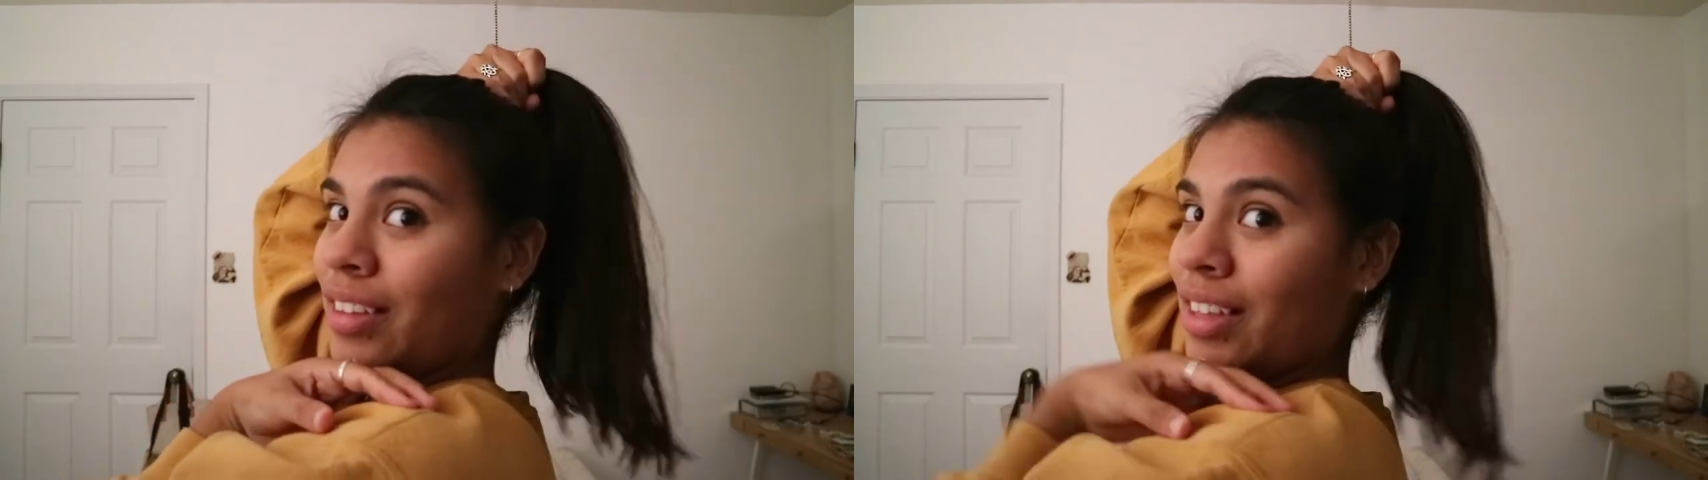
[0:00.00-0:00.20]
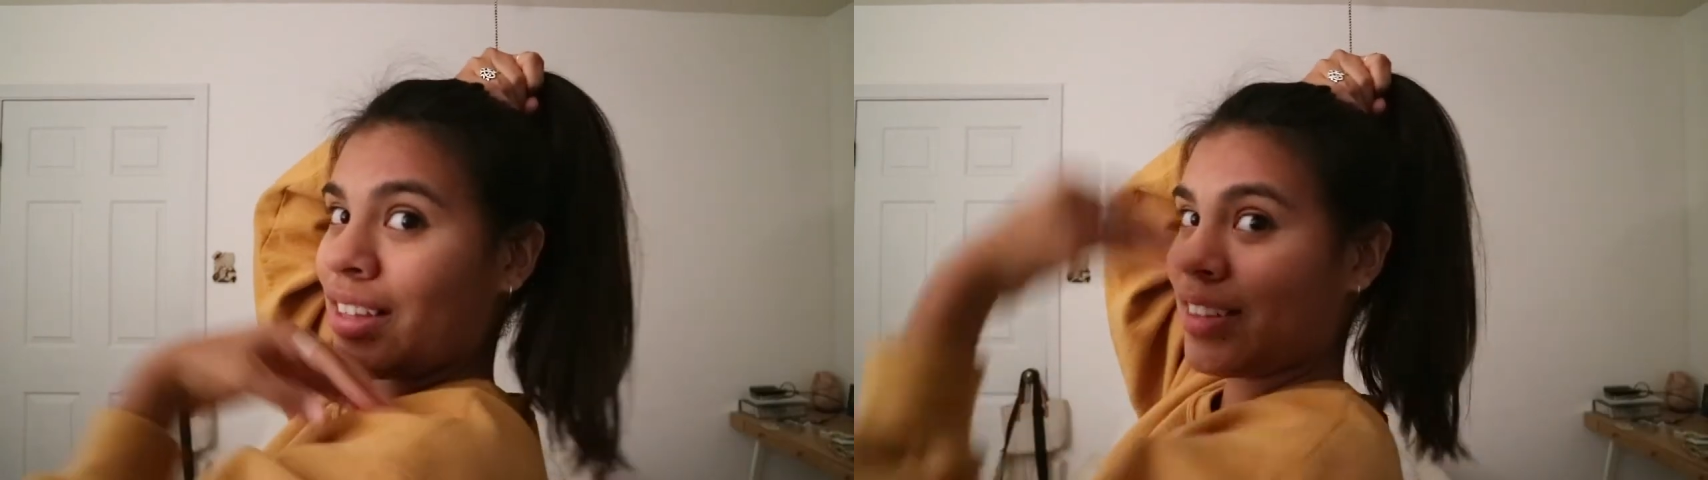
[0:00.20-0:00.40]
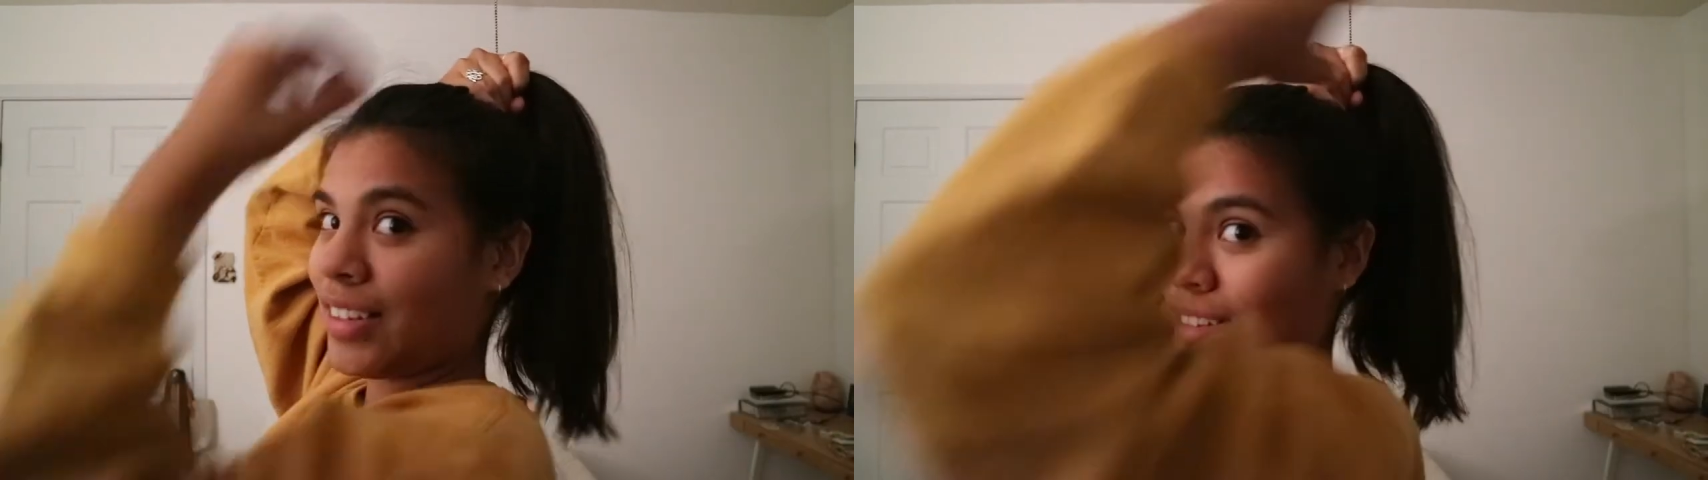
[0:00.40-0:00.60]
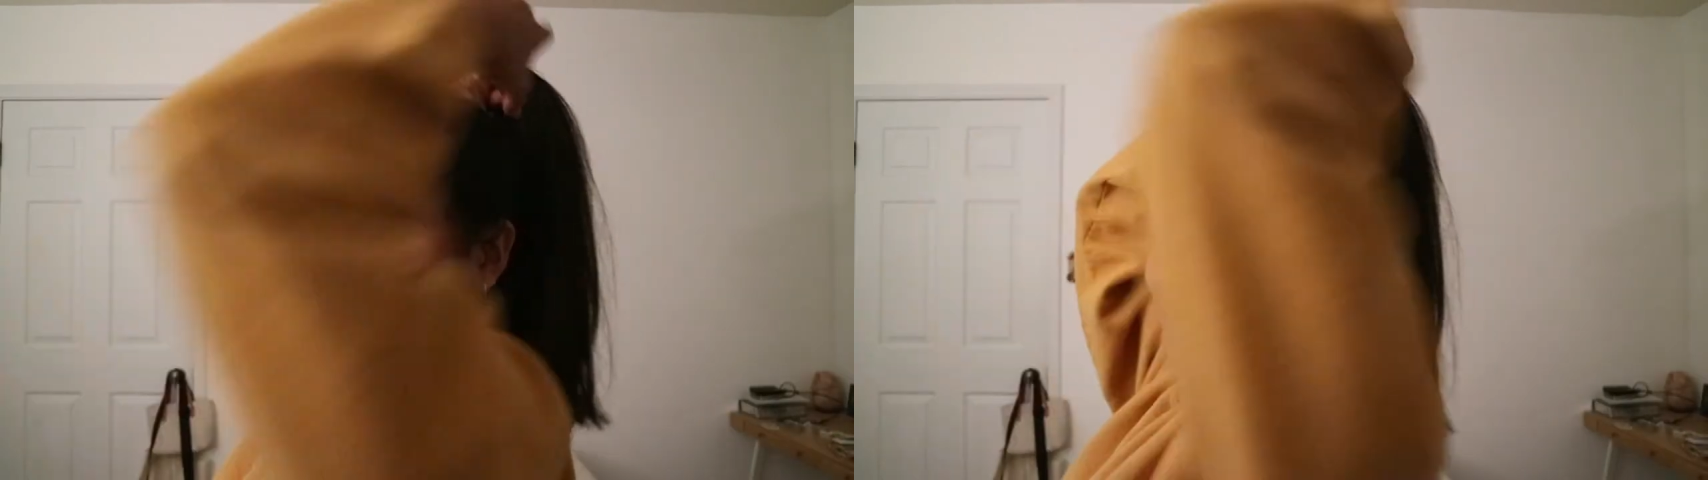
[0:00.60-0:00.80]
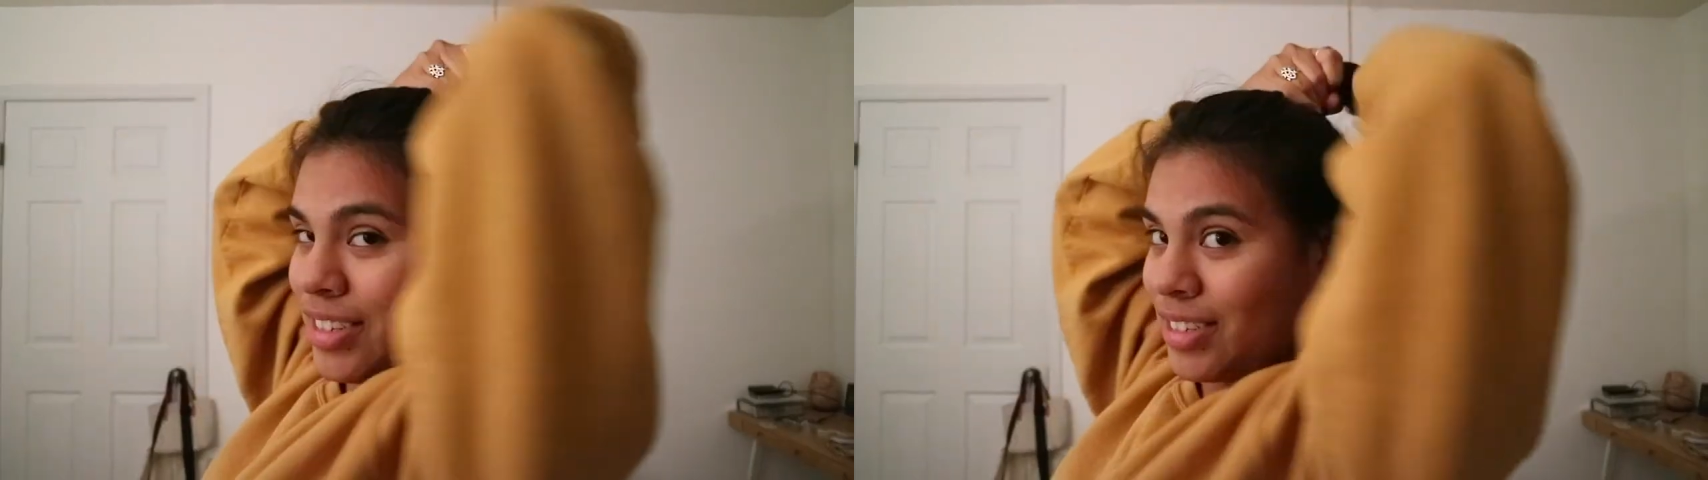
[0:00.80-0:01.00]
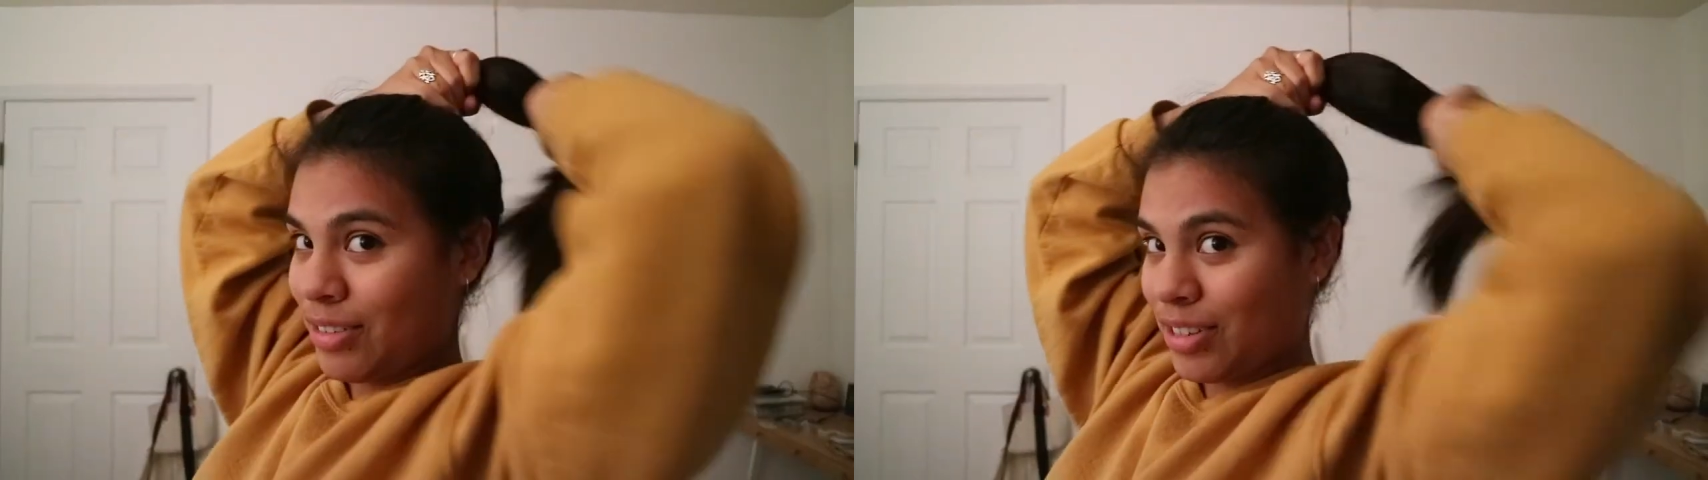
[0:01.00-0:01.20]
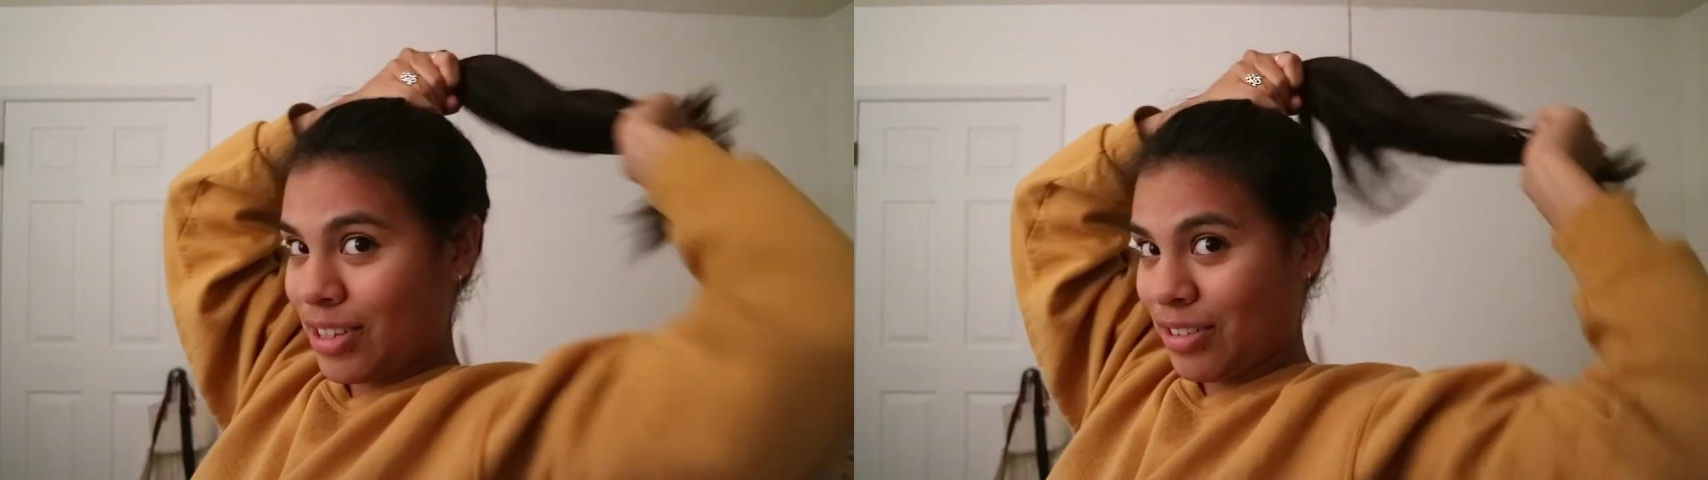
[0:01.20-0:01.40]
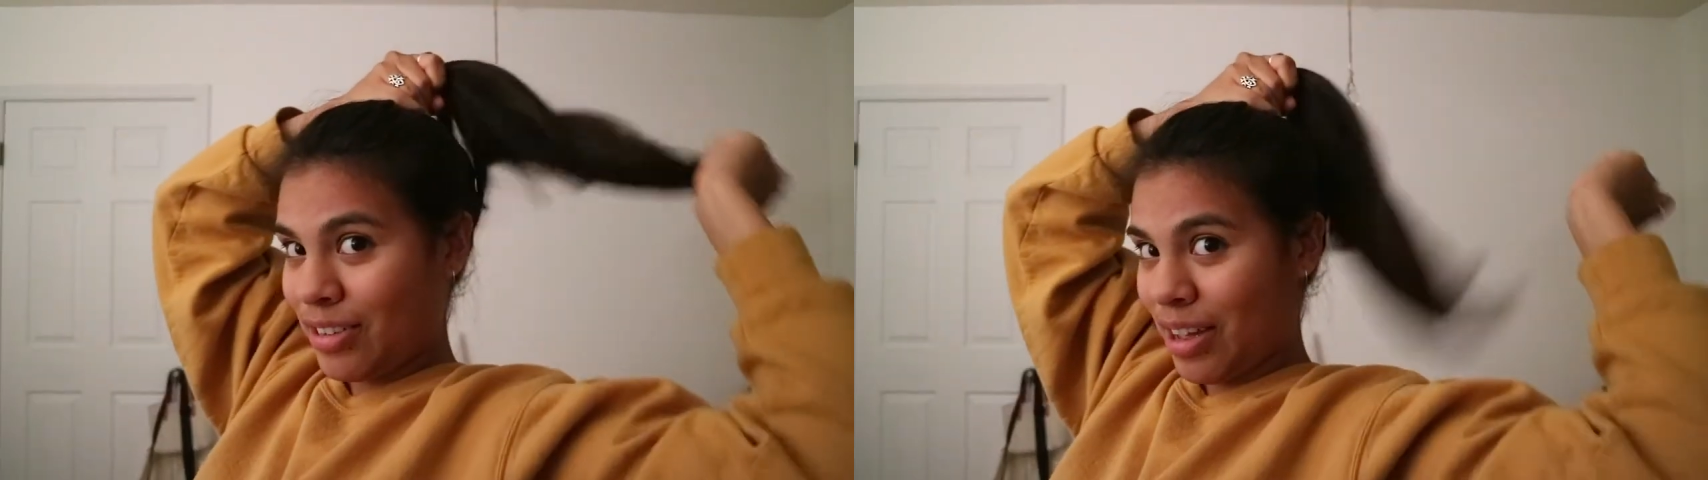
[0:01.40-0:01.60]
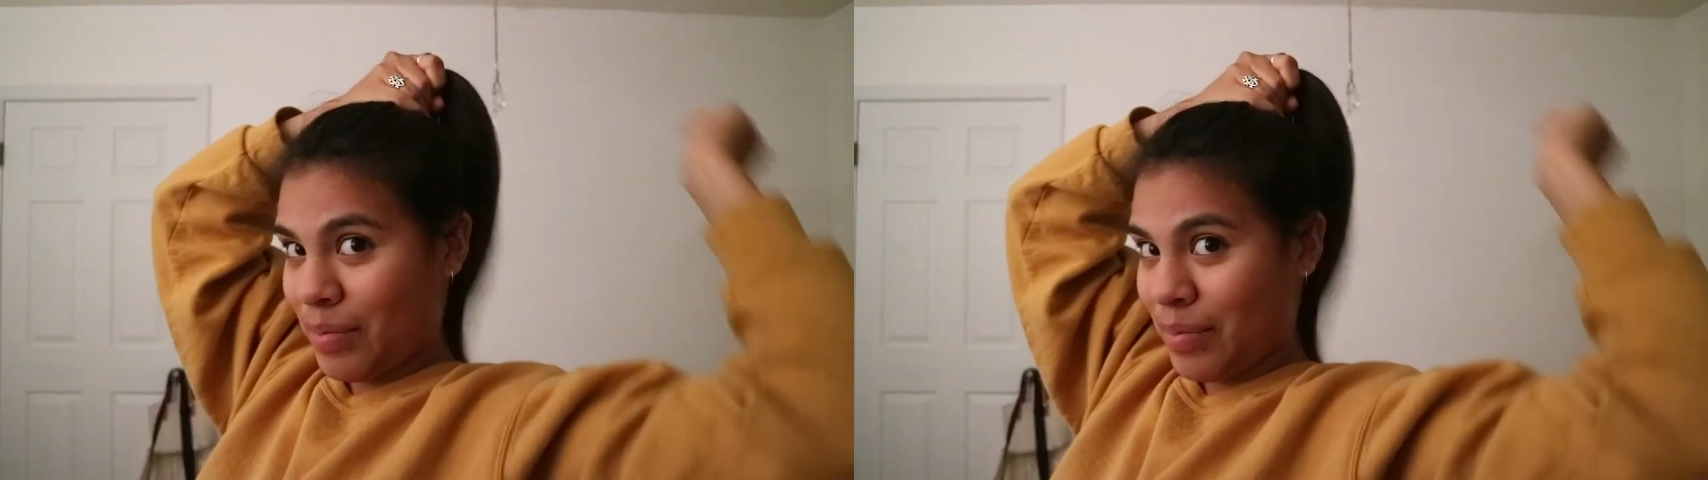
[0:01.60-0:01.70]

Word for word: That's literally so cute.